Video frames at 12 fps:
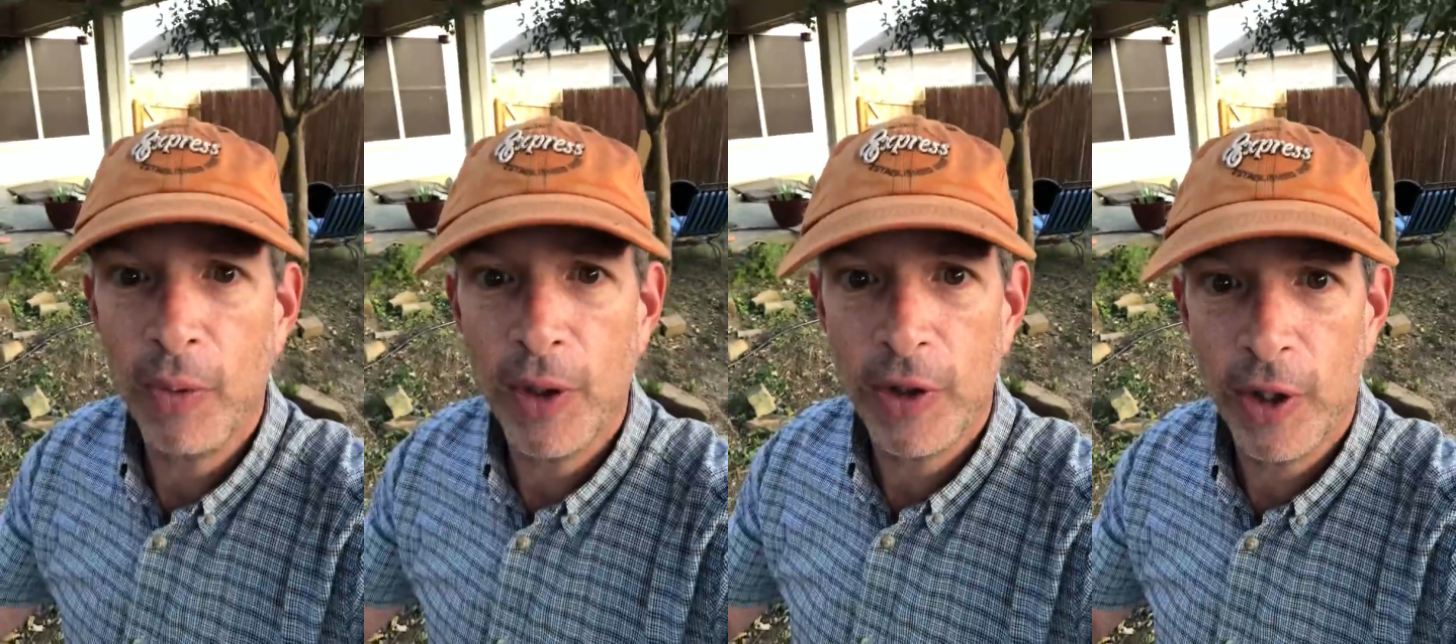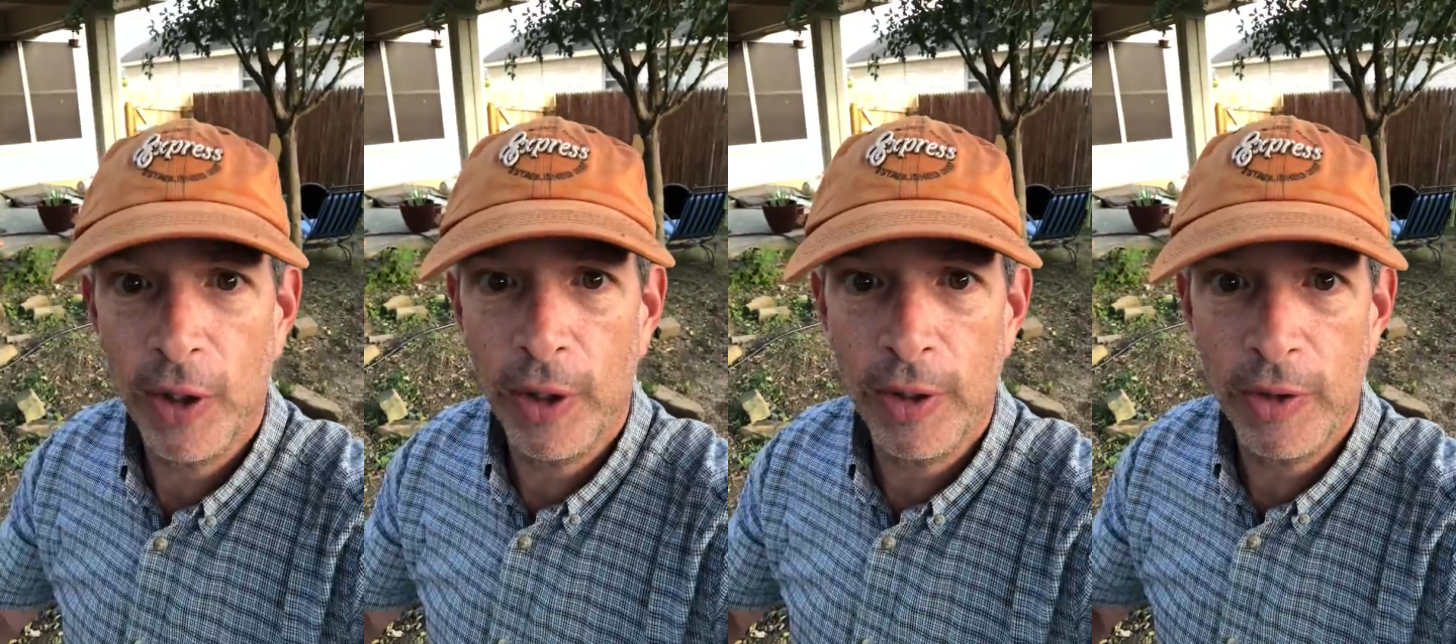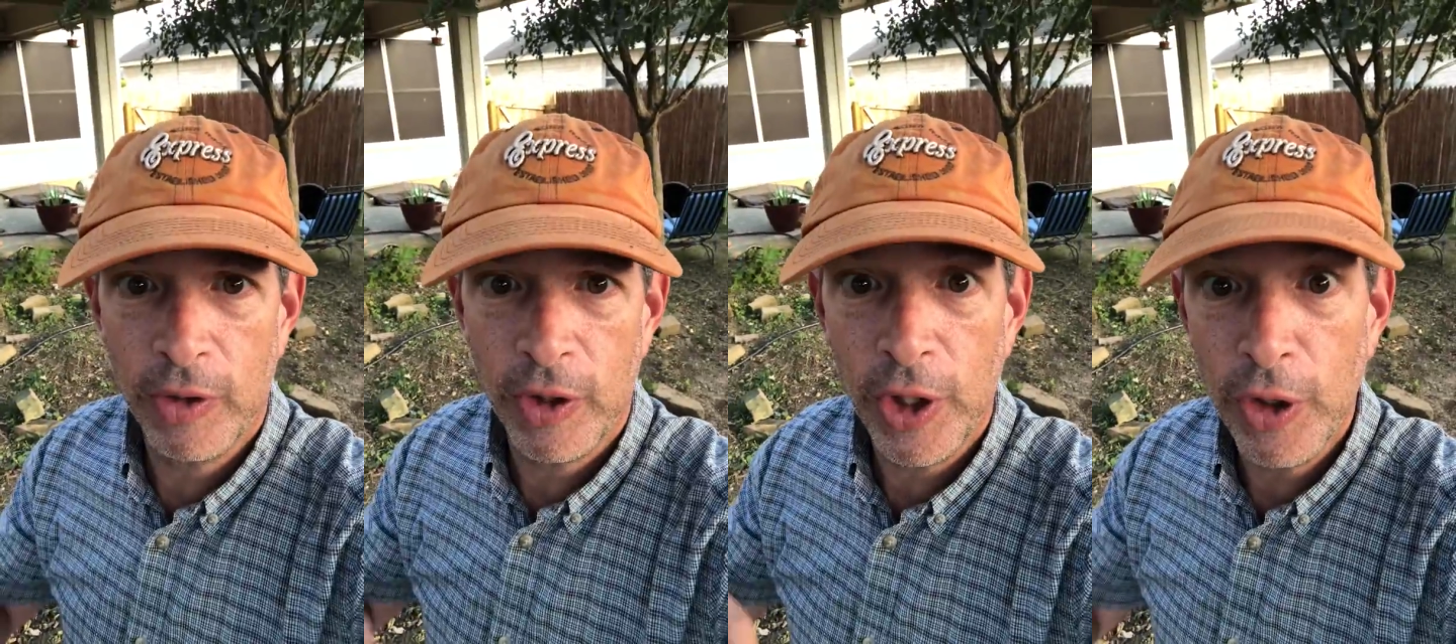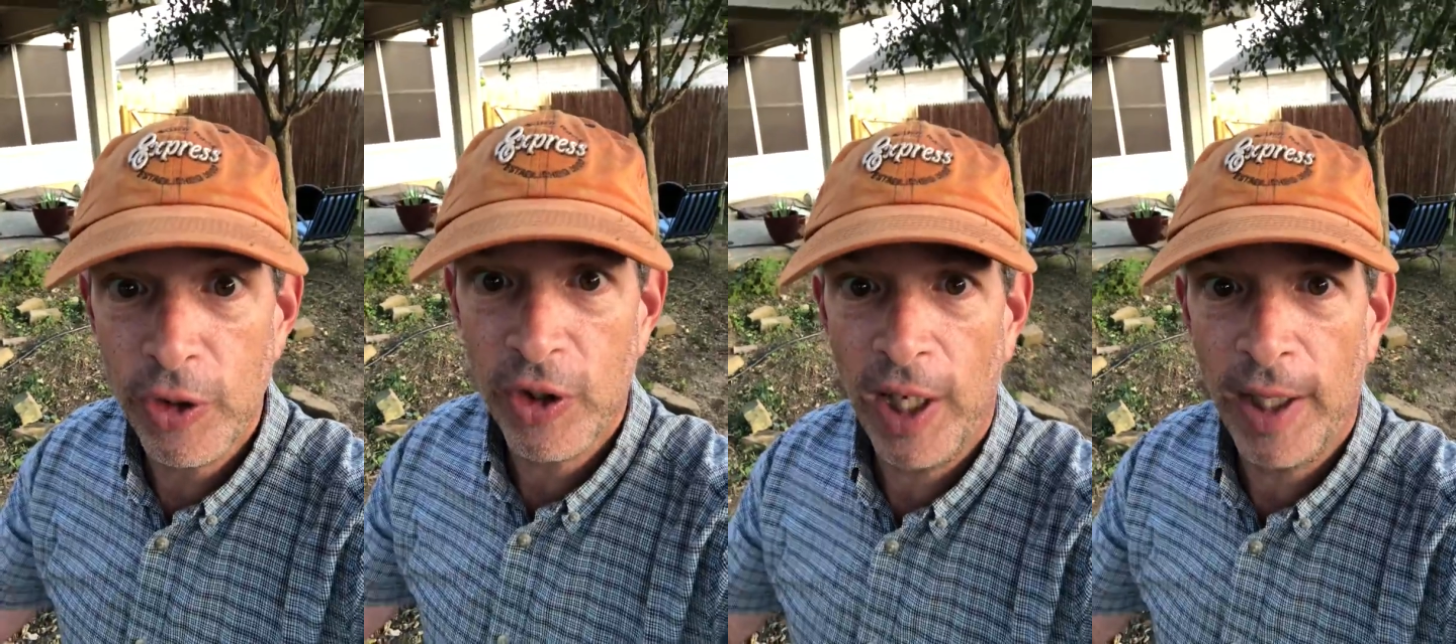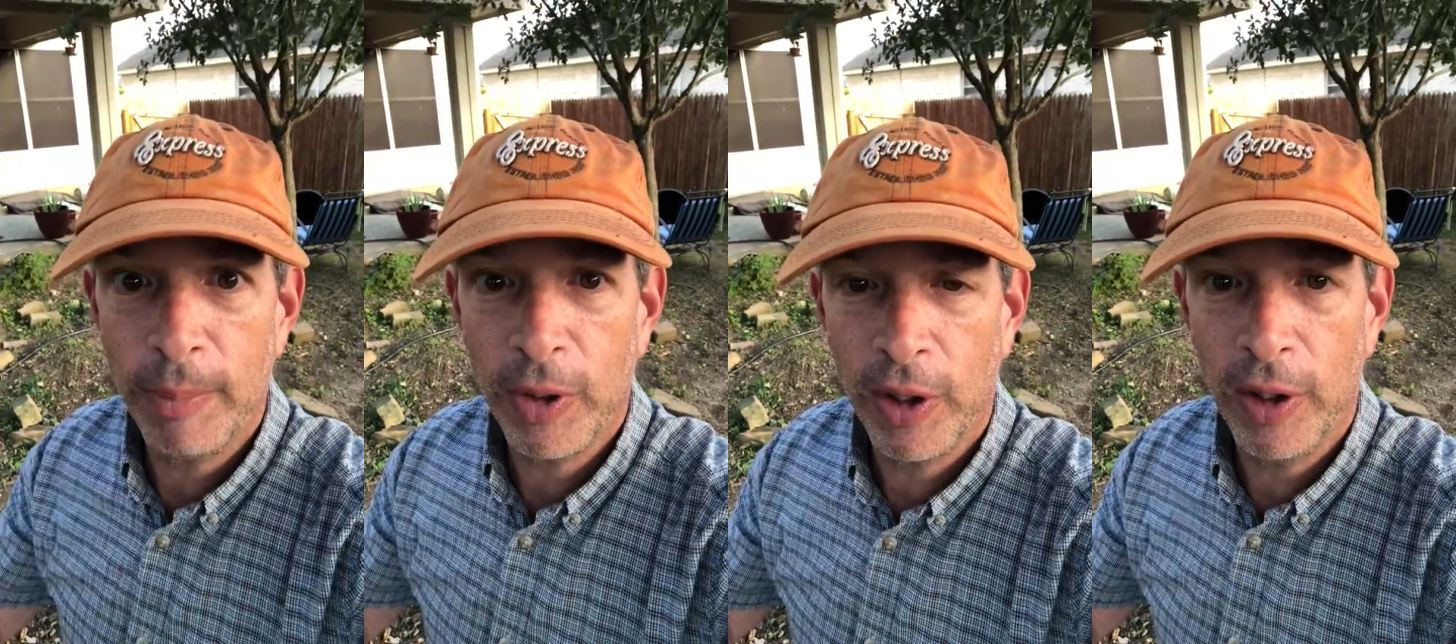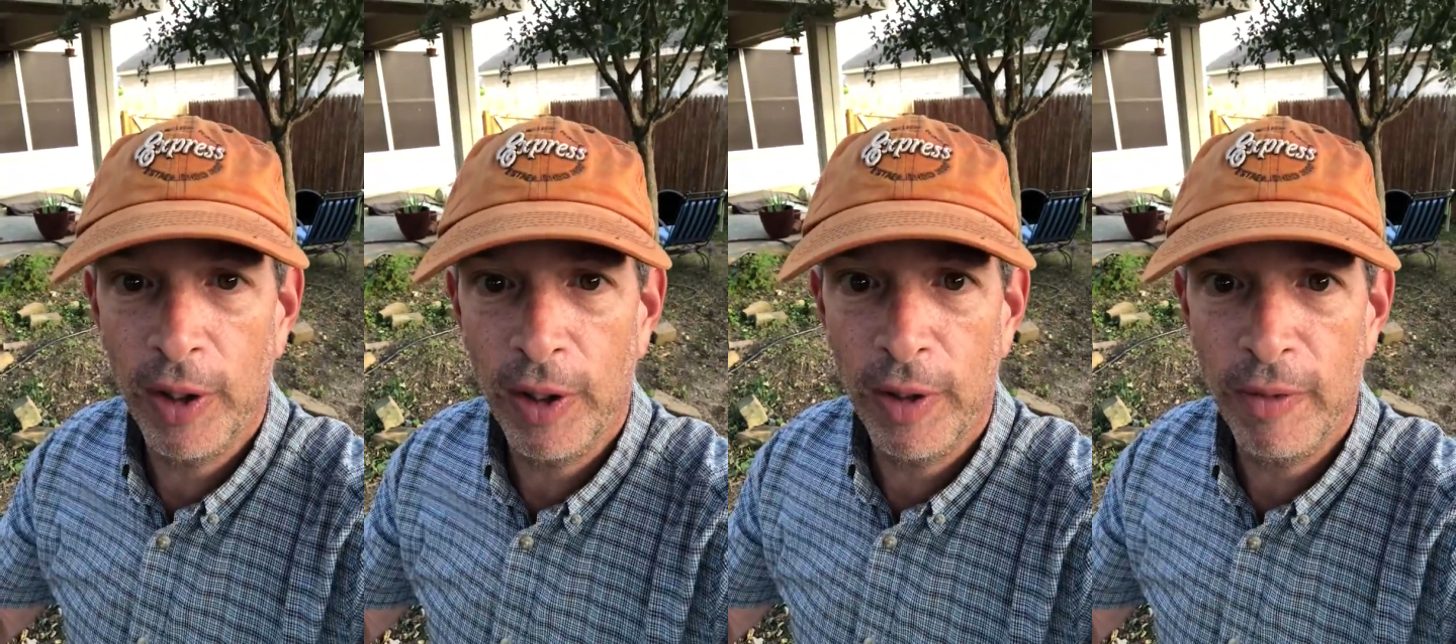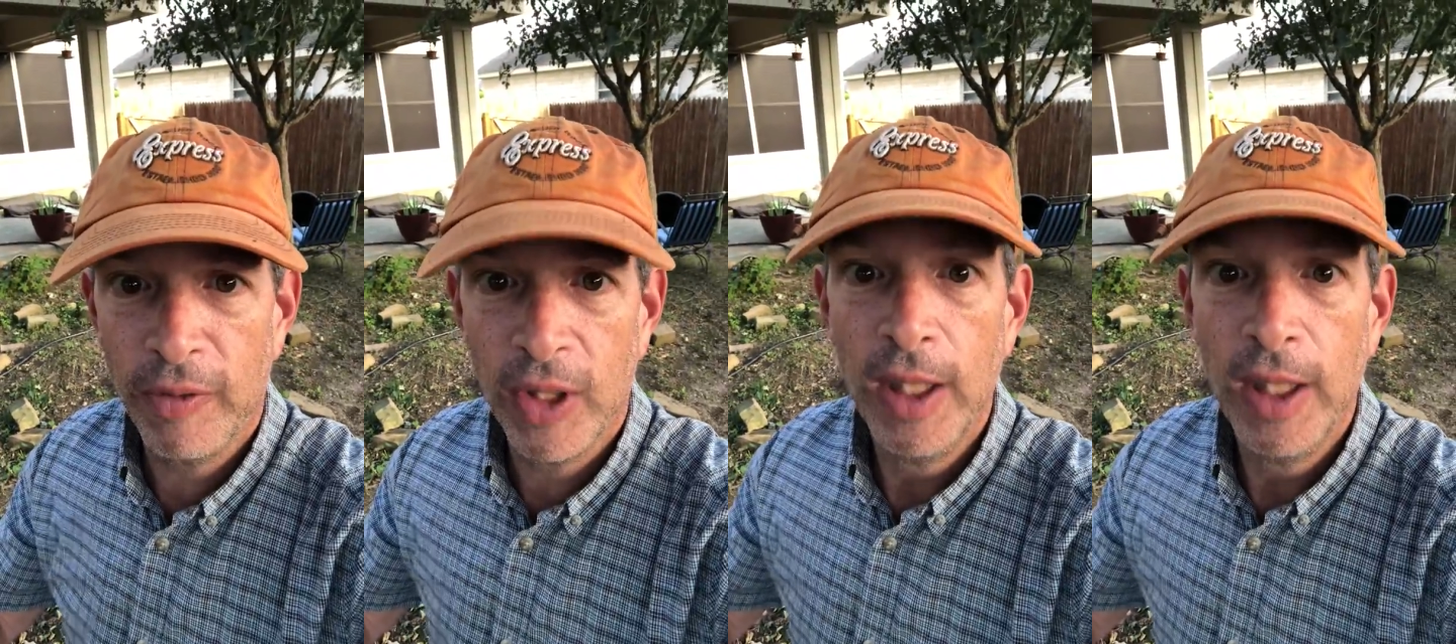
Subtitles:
returns, U-shaped curve,